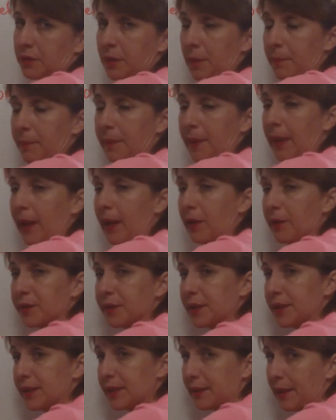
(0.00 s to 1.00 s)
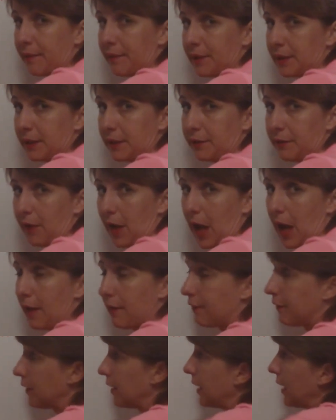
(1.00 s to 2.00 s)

something else is 75.